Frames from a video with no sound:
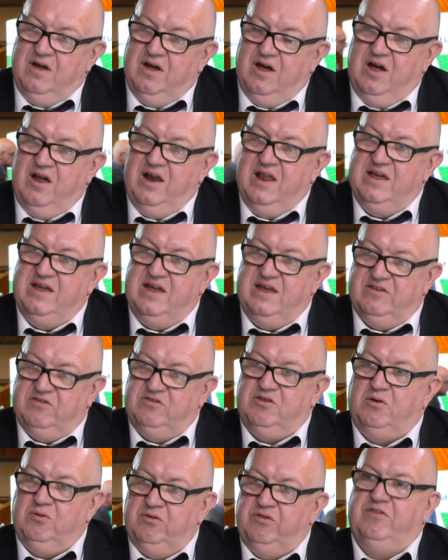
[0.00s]
and it's
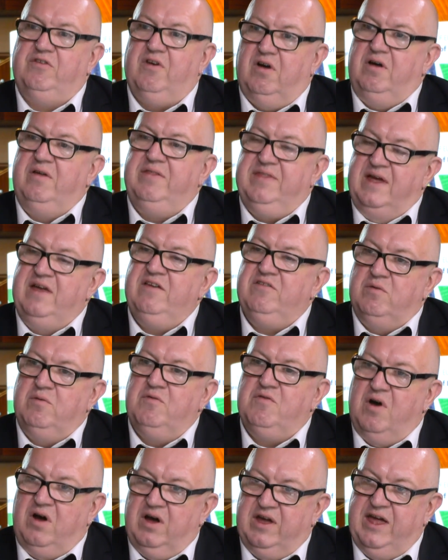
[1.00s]
those sort of things that
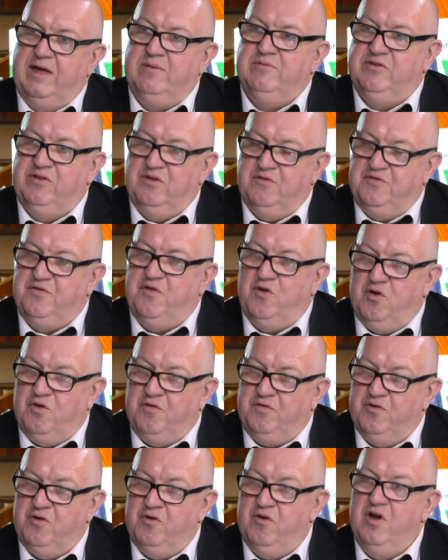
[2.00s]
we've got to keep to the
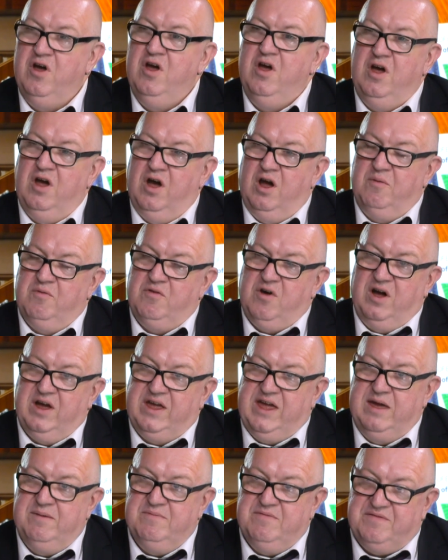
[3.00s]
forefront, and we've got
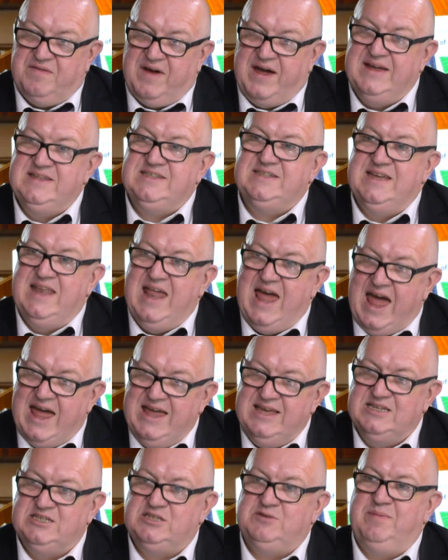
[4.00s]
to keep fighting
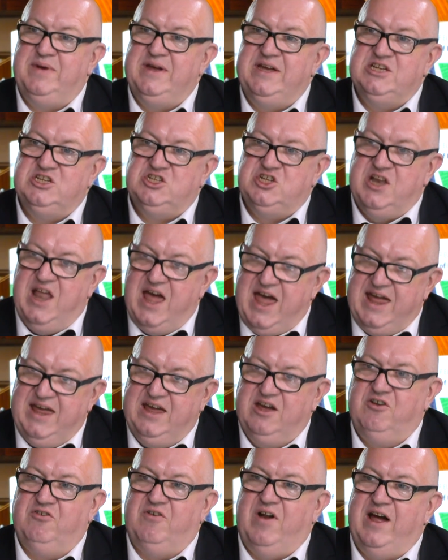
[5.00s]
hate speech and
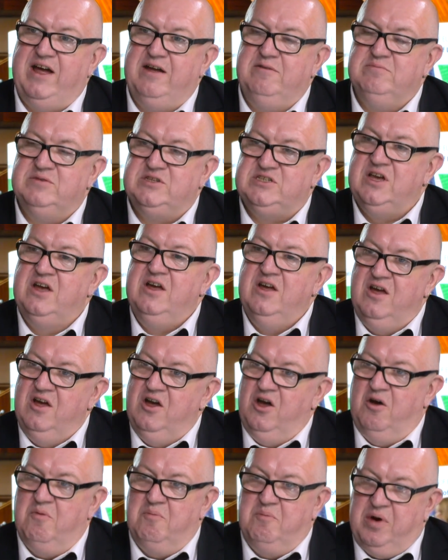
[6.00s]
hate crimes.
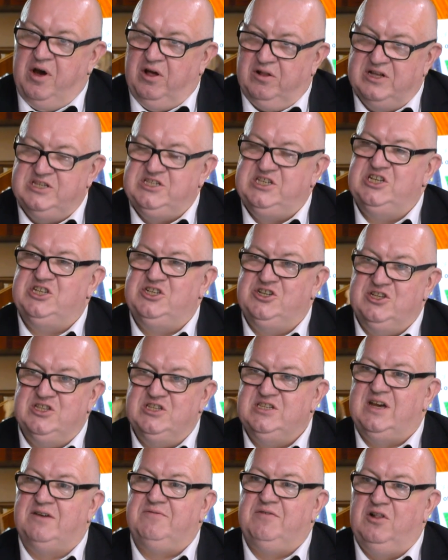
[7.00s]
And
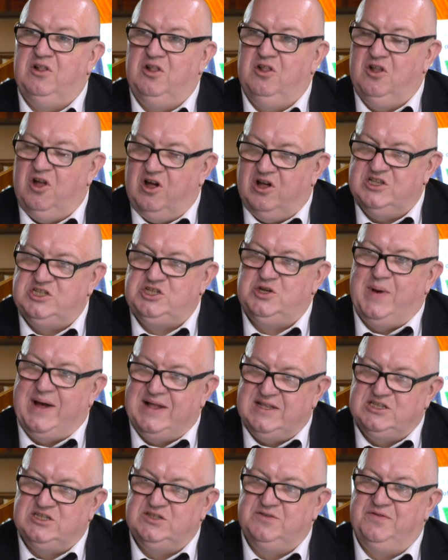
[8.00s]
politicians have a lot to
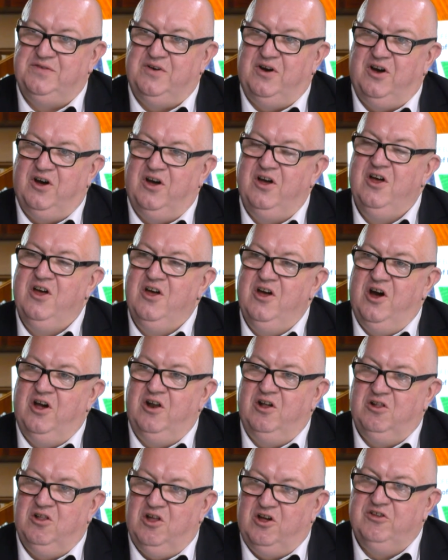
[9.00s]
answer for and
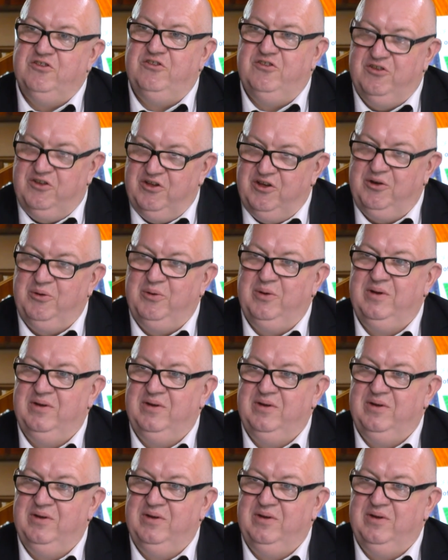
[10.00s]
a lot to do.